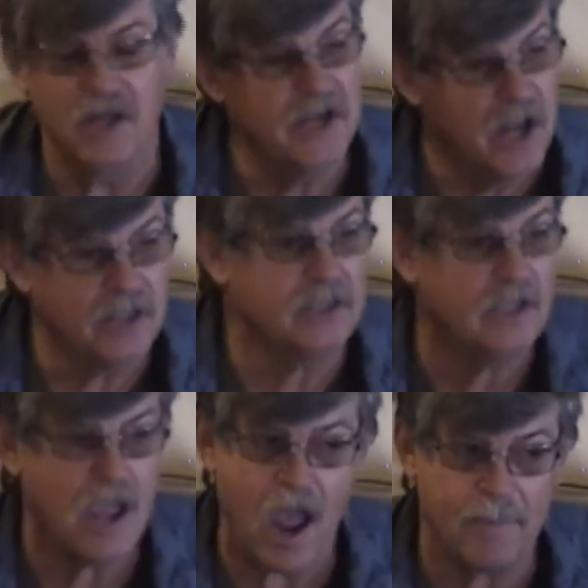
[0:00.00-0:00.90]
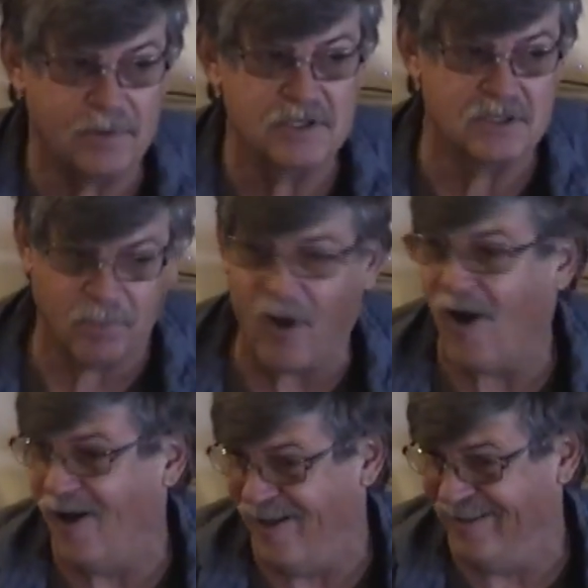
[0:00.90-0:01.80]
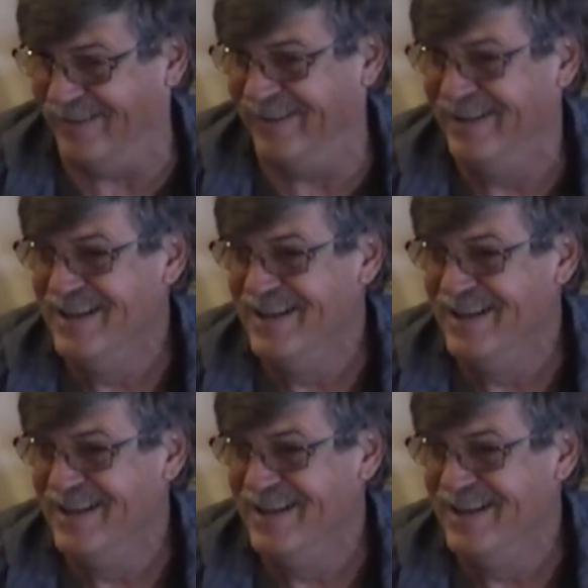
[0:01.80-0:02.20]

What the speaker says: that nothing happens to Paul,